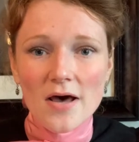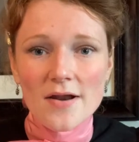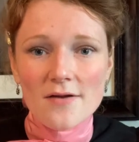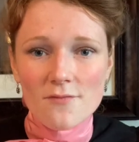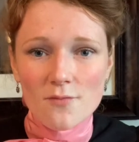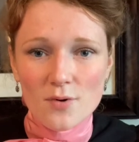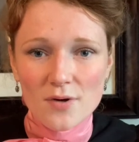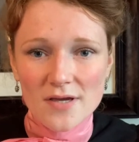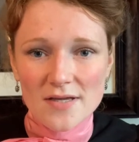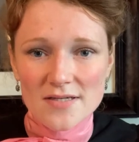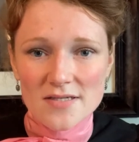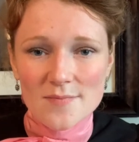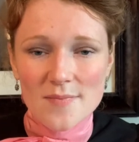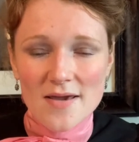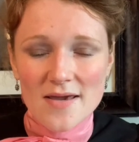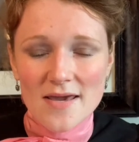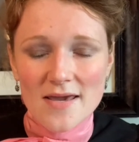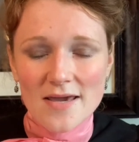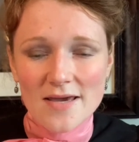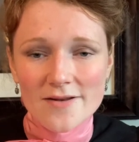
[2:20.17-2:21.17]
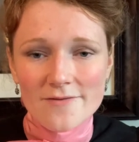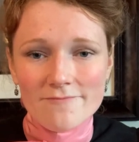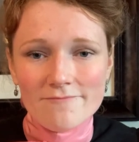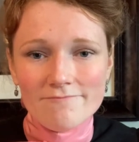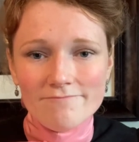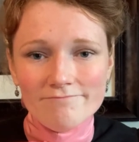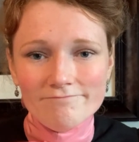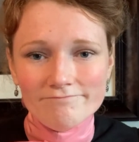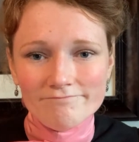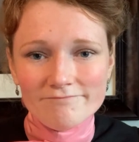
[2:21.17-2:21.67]
of work into
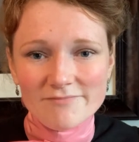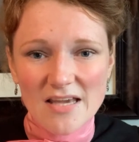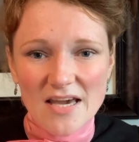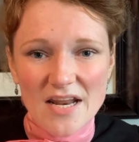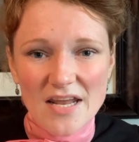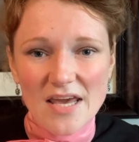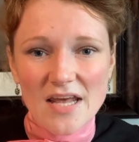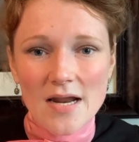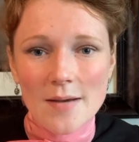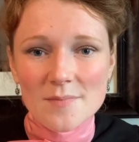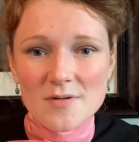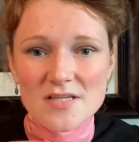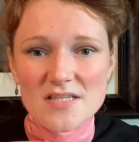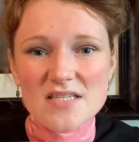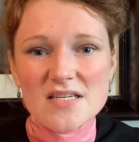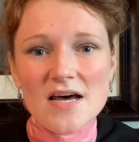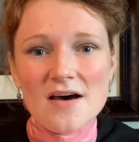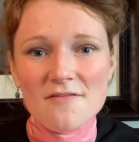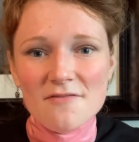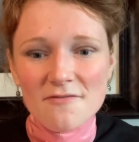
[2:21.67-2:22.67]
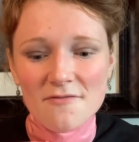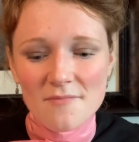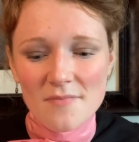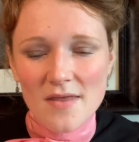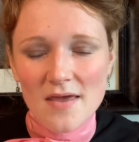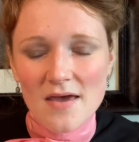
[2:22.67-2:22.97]
getting it up to snuff.